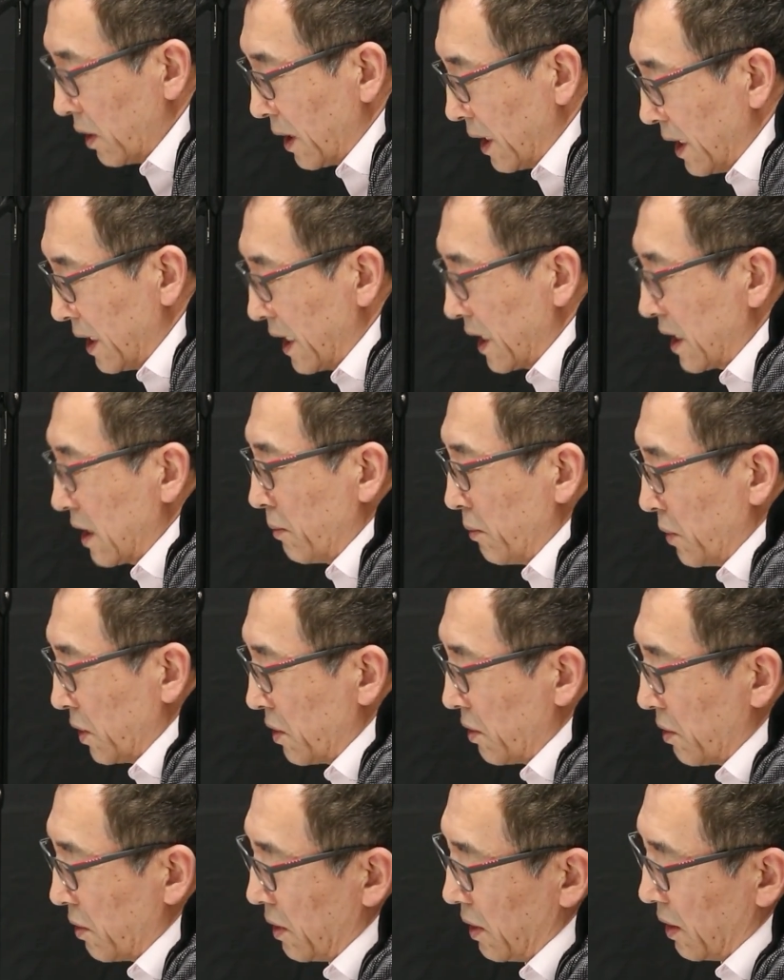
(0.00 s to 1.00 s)
connection
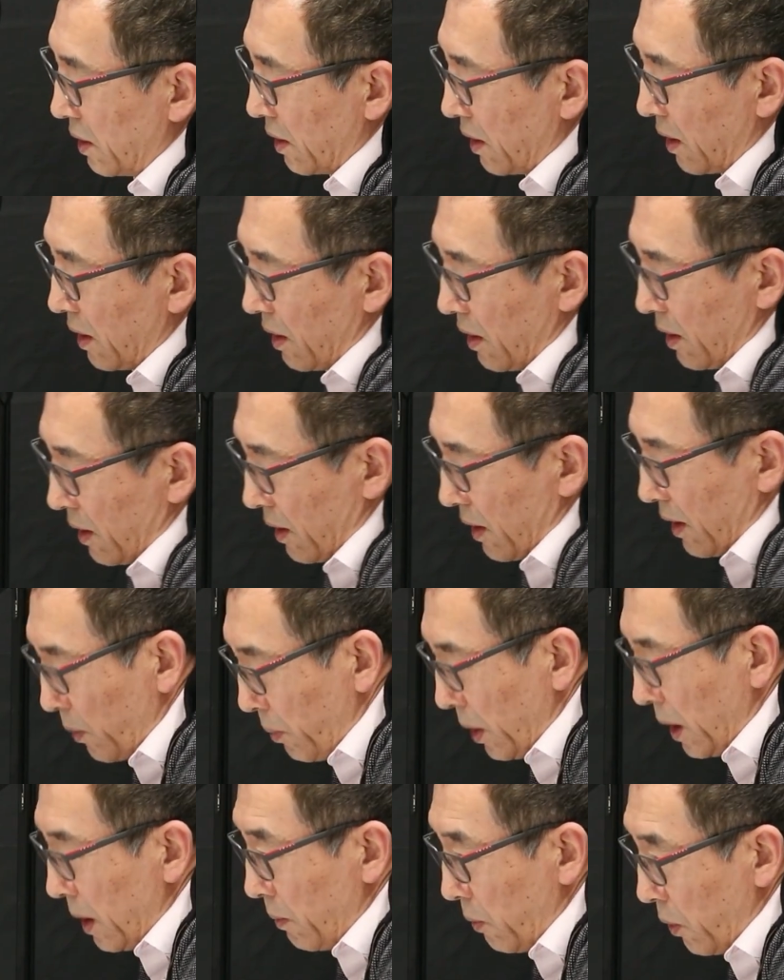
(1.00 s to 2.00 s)
between the
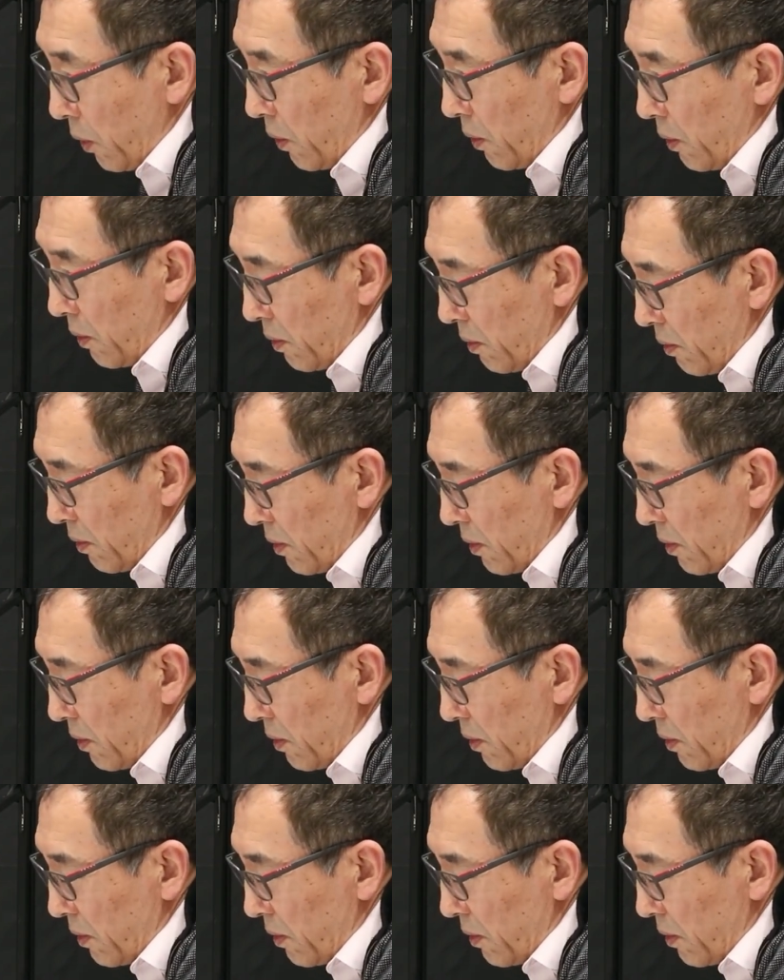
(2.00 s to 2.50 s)
people,